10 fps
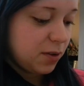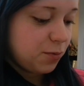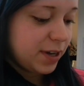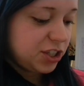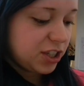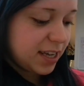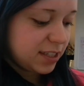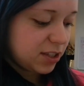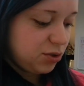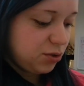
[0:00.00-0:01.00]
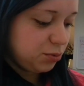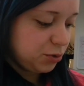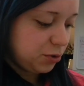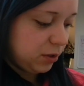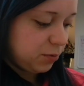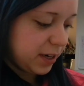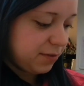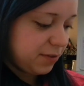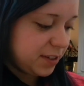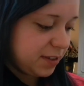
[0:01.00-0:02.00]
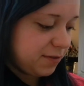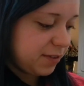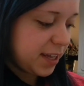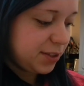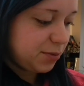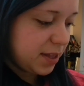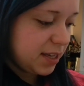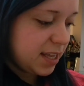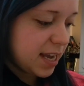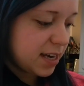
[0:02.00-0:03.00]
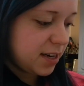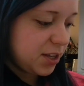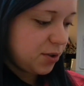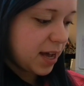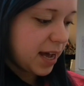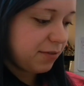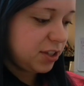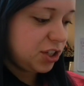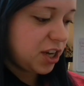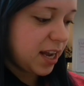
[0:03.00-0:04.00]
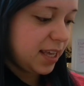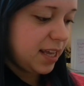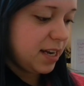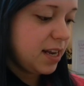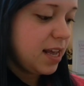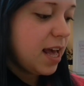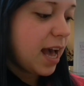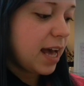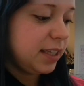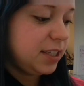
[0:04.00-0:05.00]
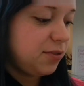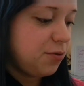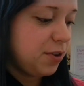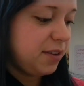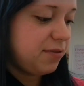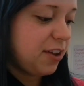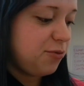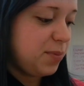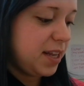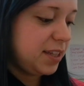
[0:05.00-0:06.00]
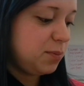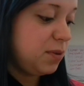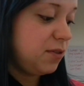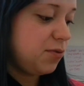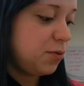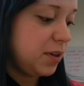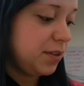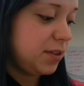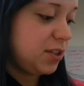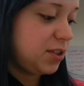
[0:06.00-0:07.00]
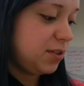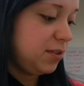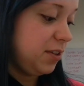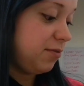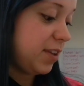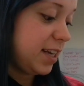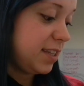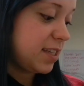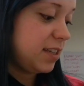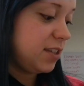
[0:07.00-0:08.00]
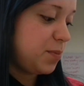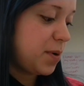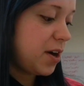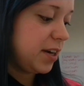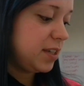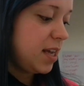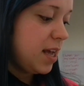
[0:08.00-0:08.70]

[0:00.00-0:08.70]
WestJet has this new rule where for flights within Canada you have to check in at least forty-five minutes before this your flight is set to depart.